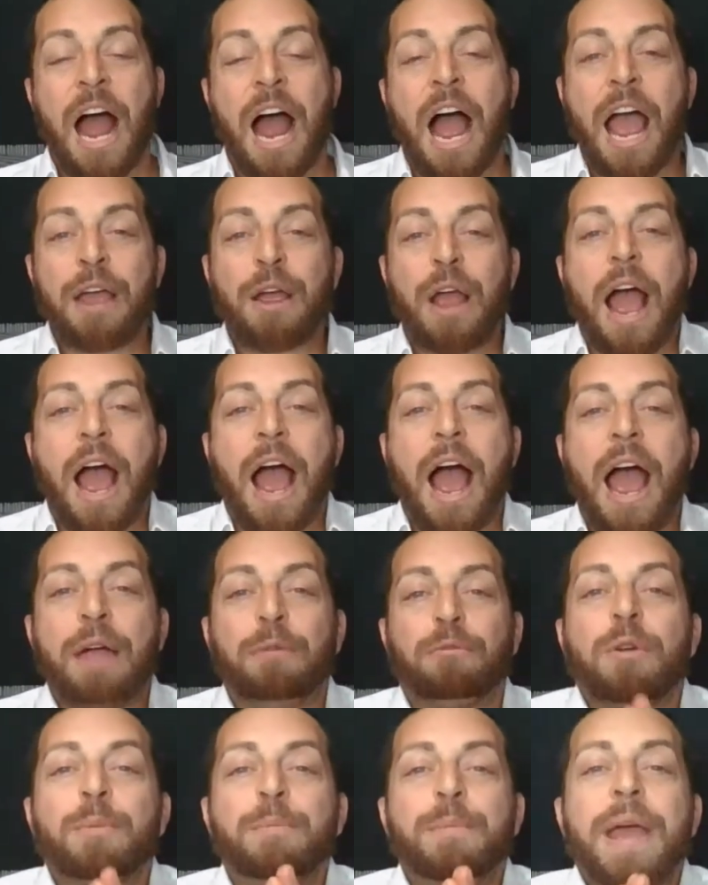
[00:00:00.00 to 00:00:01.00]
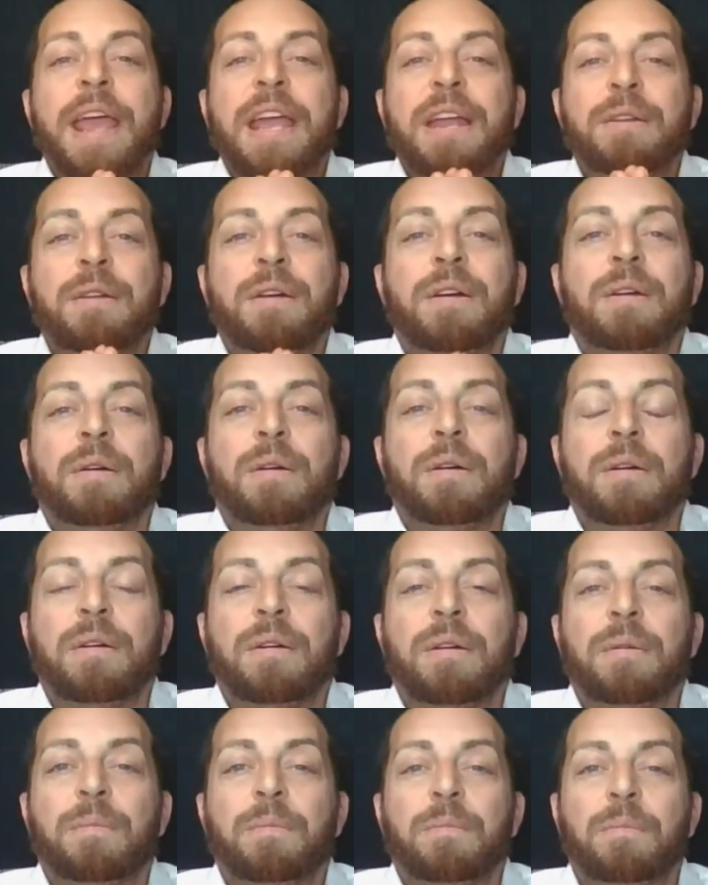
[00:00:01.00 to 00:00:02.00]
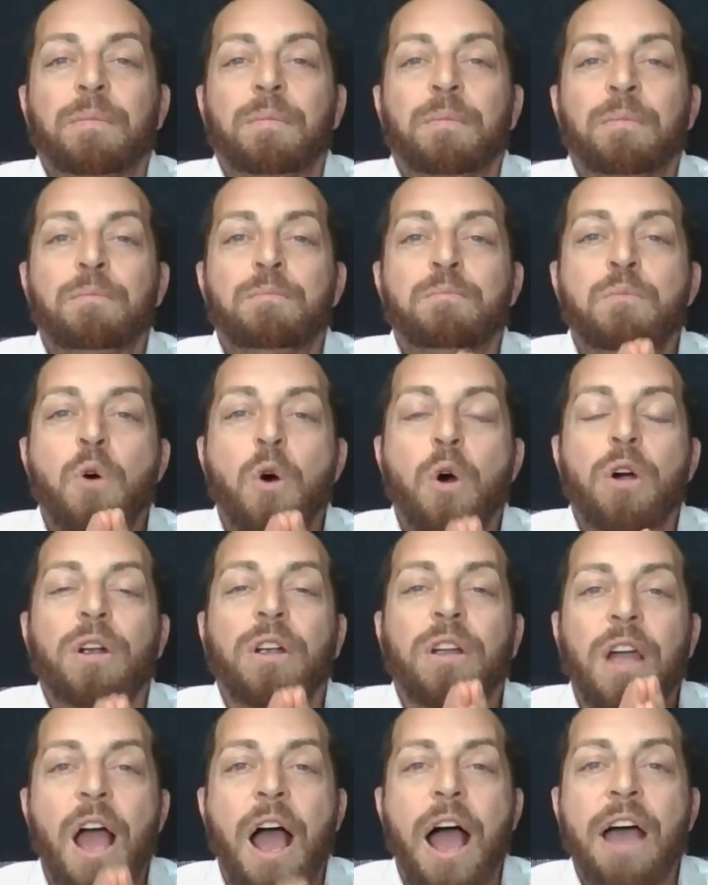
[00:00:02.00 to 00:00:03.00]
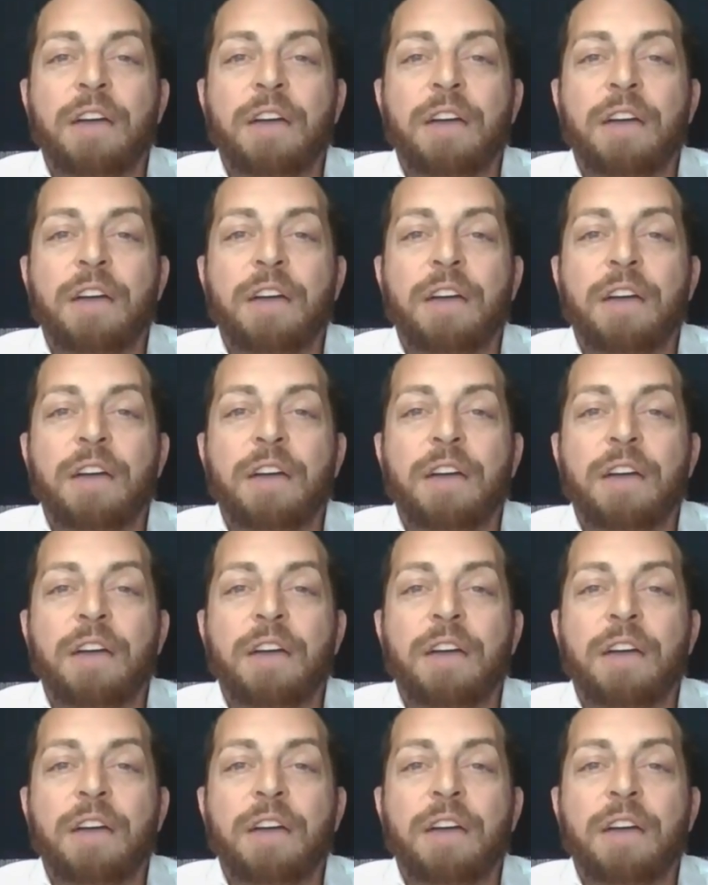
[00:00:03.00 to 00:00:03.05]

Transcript: And I remain more